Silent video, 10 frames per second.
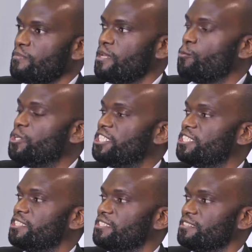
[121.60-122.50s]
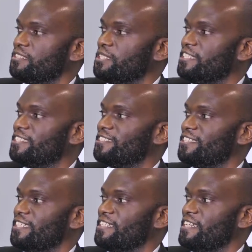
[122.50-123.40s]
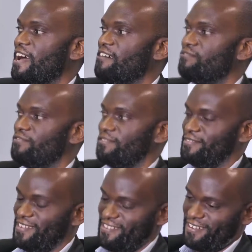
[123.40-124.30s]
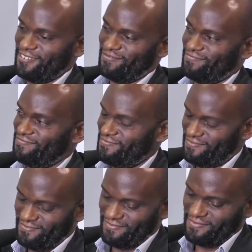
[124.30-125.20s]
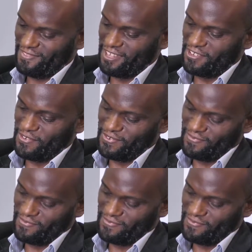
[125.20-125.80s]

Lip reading: wish lists that they have. Yeah. Thank you.